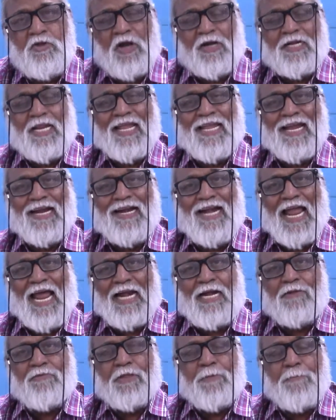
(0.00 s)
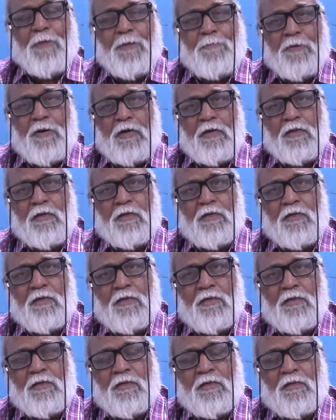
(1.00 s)
are taking land of the people.
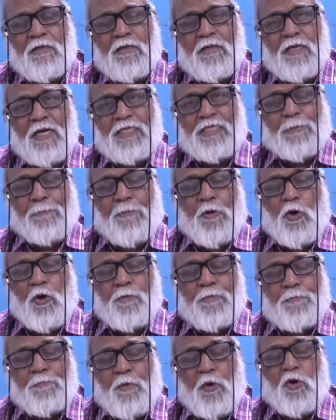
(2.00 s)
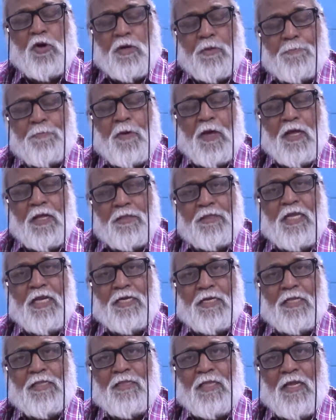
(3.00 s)
It's a
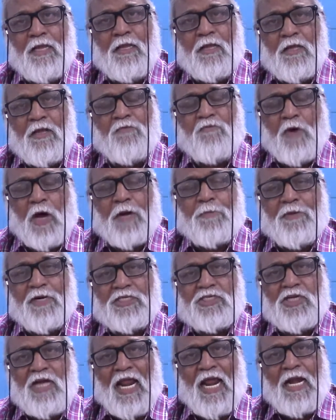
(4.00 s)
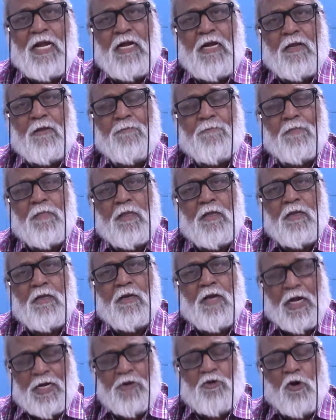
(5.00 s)
it is the farmer's land,
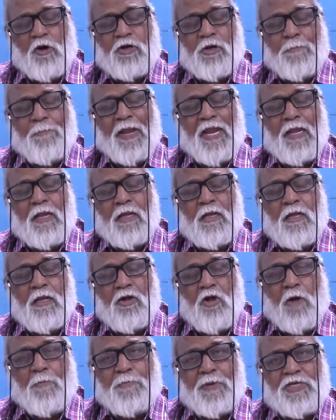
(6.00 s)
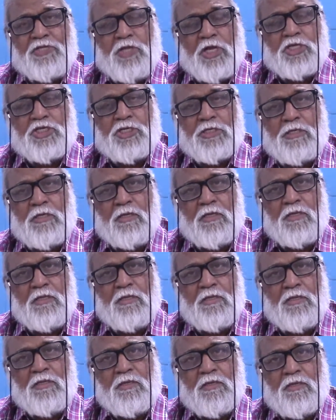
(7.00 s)
and you have to pay compensation
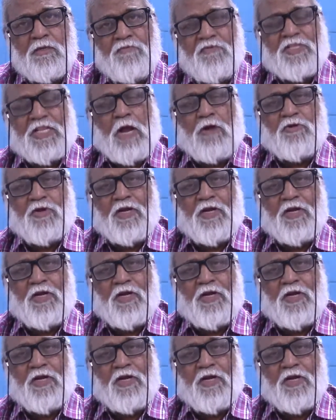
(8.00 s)
without